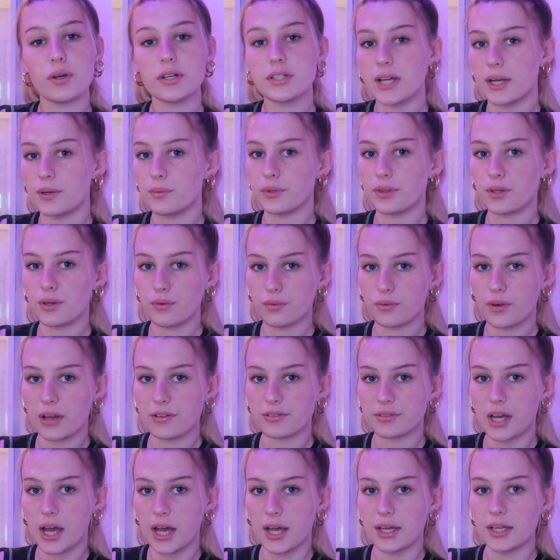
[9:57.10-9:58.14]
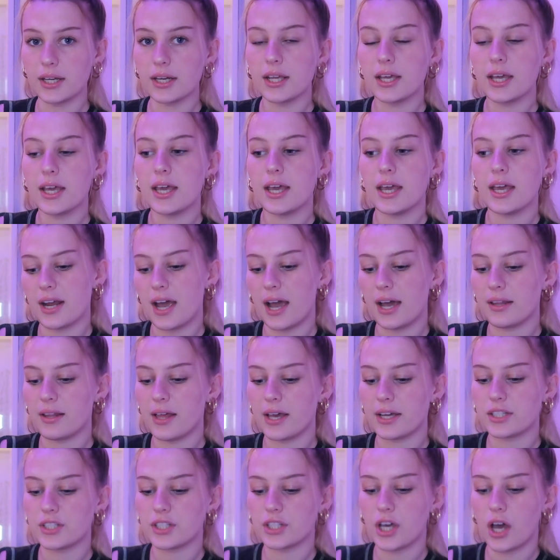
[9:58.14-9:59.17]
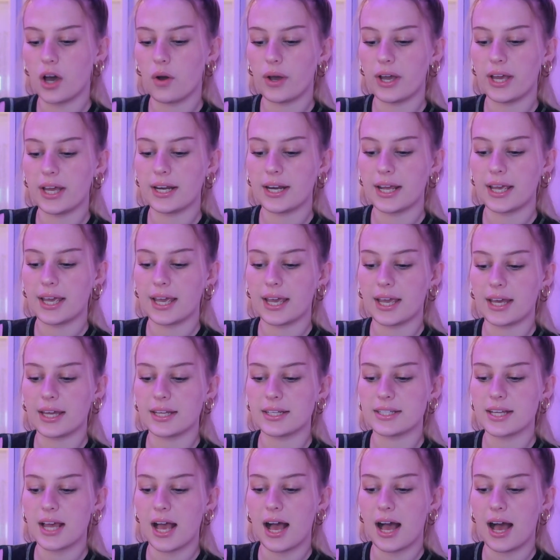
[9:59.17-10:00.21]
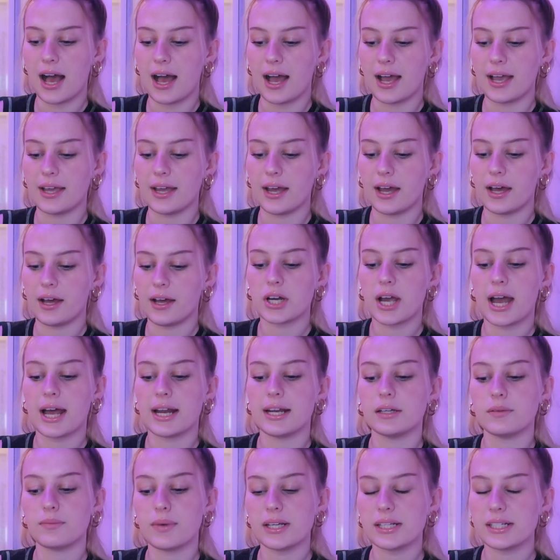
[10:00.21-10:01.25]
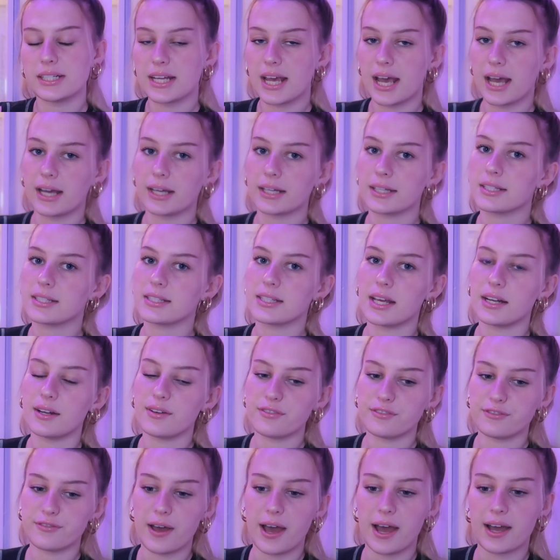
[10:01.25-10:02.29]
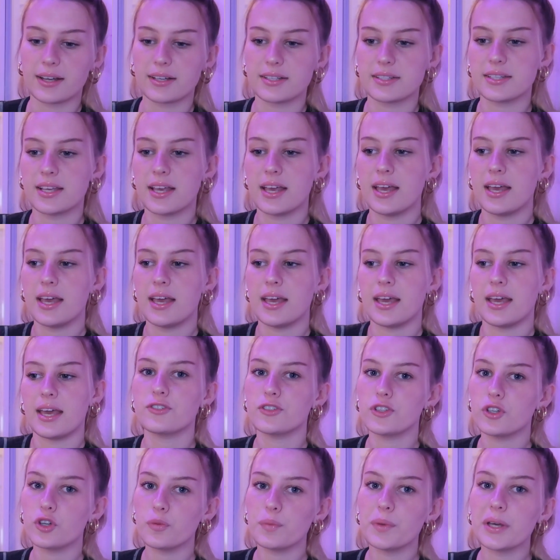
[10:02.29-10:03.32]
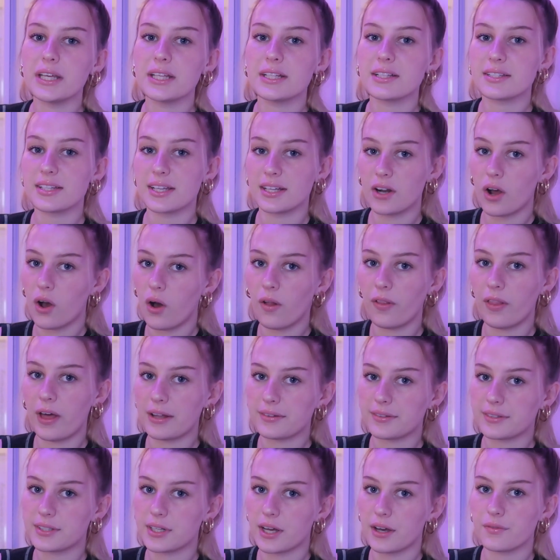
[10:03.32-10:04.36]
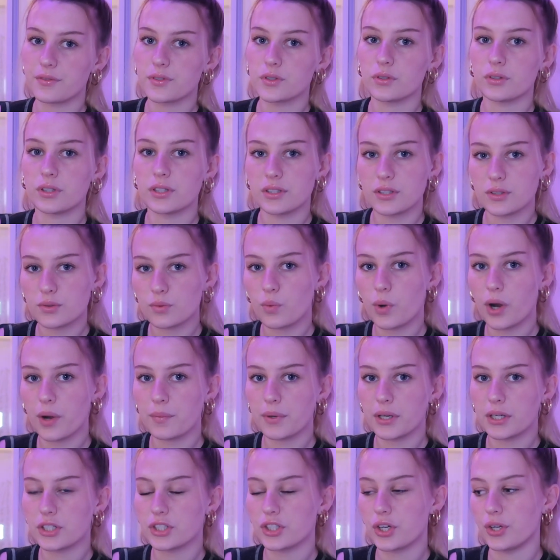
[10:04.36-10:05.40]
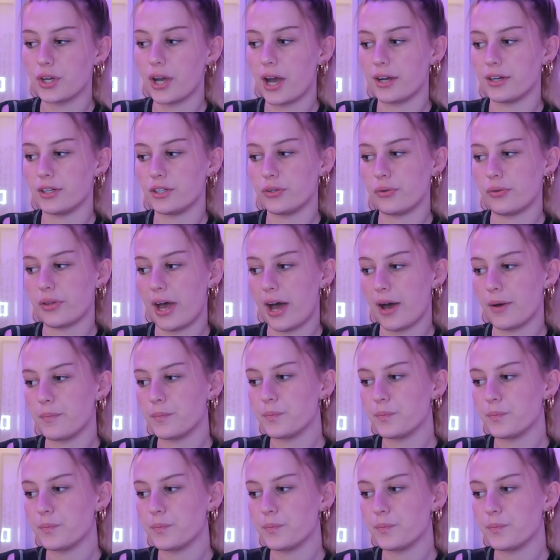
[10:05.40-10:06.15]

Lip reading: once you are done with your rough cut, then I like to go in and I start adding my text and effects and like zoom ins and all that stuff. So this is where I'm going to show you how to do